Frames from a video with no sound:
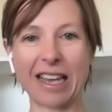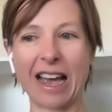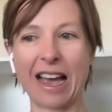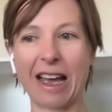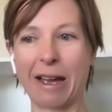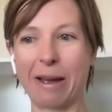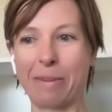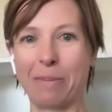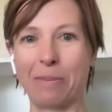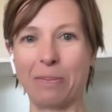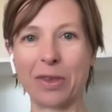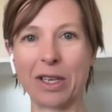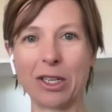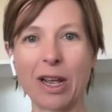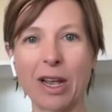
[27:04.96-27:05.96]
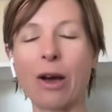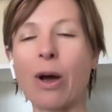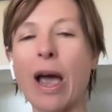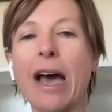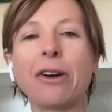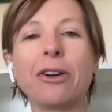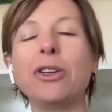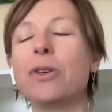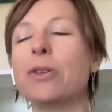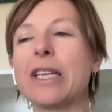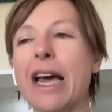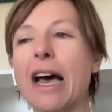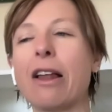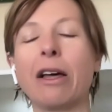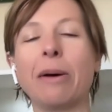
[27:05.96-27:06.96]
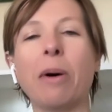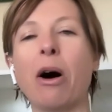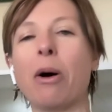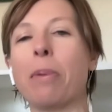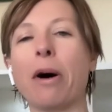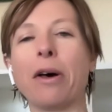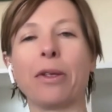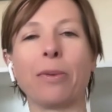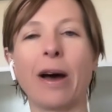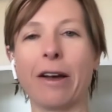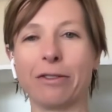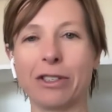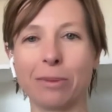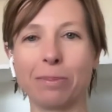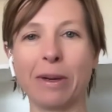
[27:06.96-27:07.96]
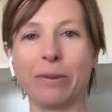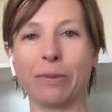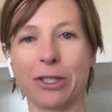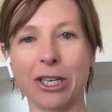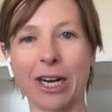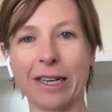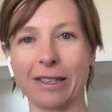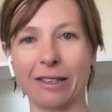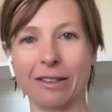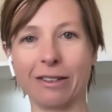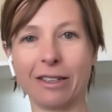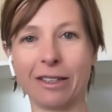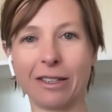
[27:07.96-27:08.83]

Um how did you tell him, oh by the way, I've just been with Jason?